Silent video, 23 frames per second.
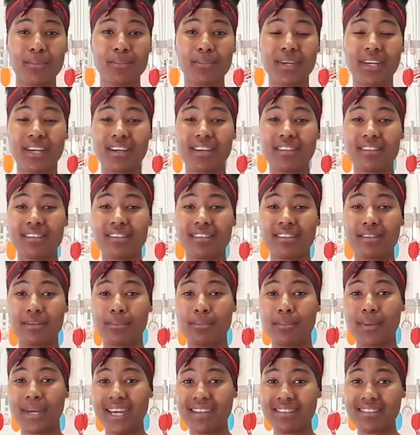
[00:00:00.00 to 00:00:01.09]
because it's the
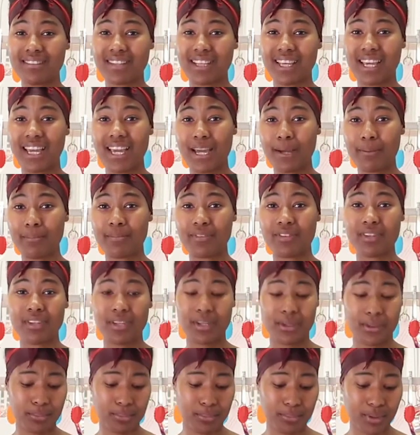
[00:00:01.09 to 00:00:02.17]
best kept
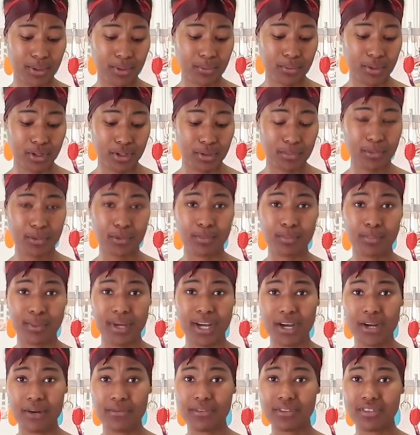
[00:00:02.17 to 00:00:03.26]
but one of the most
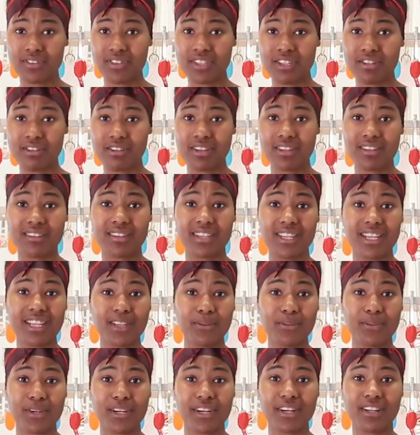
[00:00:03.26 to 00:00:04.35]
powerful secrets in
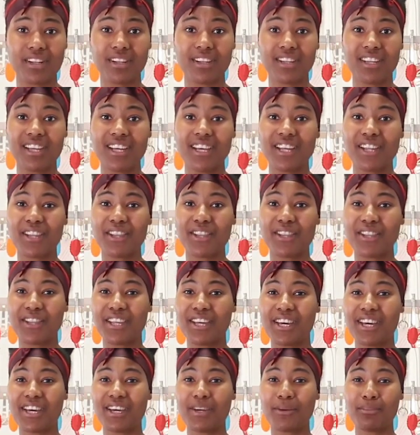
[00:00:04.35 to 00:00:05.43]
the world,
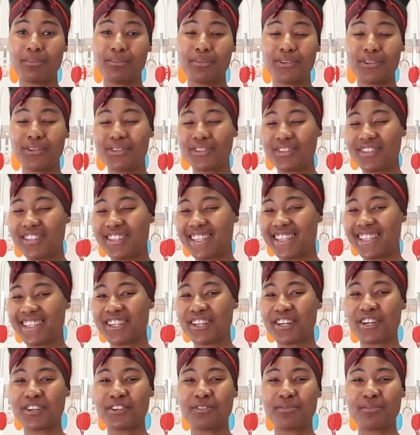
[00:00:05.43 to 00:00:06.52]
the beauty
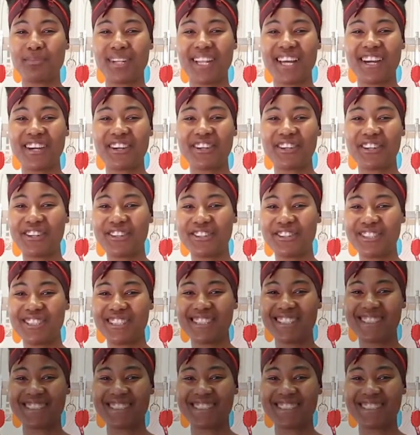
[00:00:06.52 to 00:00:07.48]
of black gold.